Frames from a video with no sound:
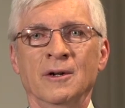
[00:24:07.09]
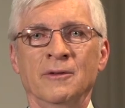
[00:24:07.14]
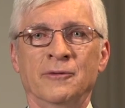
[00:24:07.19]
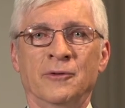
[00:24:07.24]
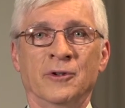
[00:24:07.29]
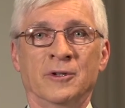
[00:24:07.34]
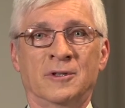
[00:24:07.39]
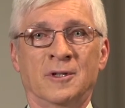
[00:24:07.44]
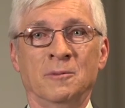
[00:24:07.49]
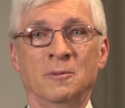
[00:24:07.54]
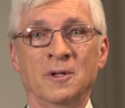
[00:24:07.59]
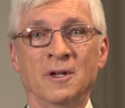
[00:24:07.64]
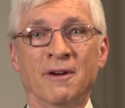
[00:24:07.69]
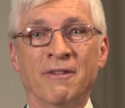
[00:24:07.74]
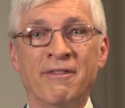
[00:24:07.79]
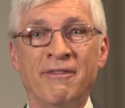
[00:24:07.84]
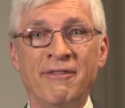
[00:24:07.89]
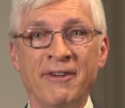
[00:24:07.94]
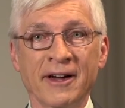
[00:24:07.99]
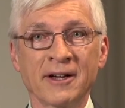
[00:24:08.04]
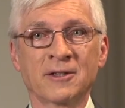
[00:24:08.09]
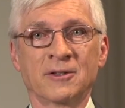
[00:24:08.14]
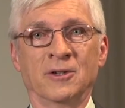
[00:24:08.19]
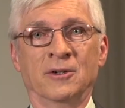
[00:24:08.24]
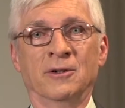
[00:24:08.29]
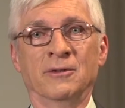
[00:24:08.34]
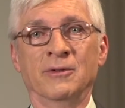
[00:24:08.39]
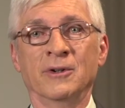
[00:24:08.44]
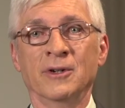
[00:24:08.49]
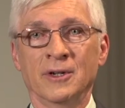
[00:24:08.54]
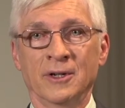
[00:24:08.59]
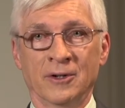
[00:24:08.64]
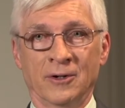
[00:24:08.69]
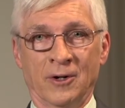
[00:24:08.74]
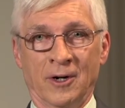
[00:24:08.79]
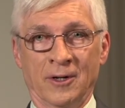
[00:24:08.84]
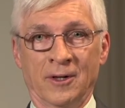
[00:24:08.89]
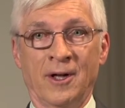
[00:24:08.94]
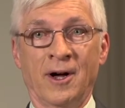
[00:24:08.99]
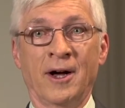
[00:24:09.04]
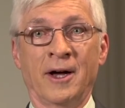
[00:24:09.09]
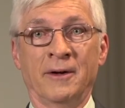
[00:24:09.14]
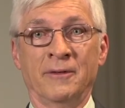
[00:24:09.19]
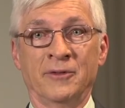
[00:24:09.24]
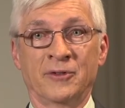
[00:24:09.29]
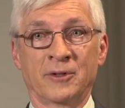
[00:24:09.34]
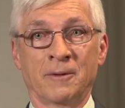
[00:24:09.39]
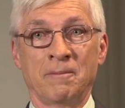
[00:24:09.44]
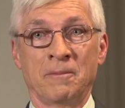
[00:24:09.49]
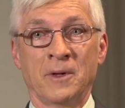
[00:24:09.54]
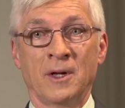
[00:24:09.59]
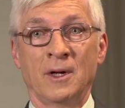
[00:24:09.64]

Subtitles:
for it to be effective in our lives.